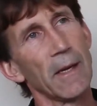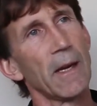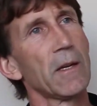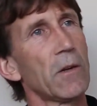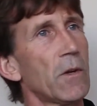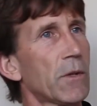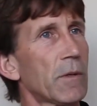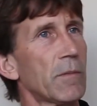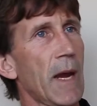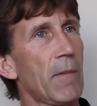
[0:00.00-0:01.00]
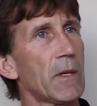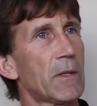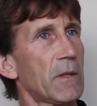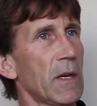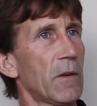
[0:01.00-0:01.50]
and you do some
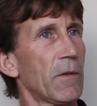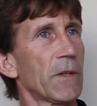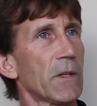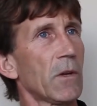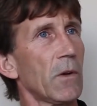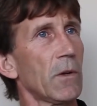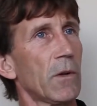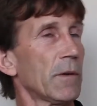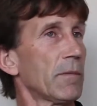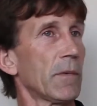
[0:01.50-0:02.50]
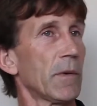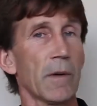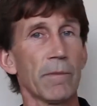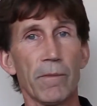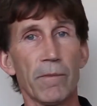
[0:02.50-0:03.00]
damage, either physical
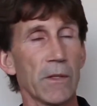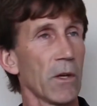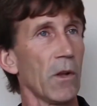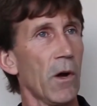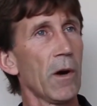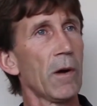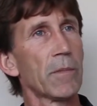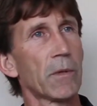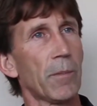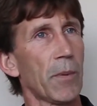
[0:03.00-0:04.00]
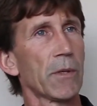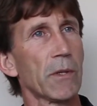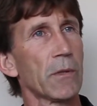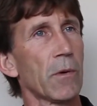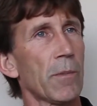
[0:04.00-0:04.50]
or physical harm to a
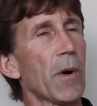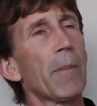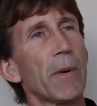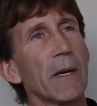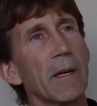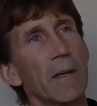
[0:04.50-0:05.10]
person or property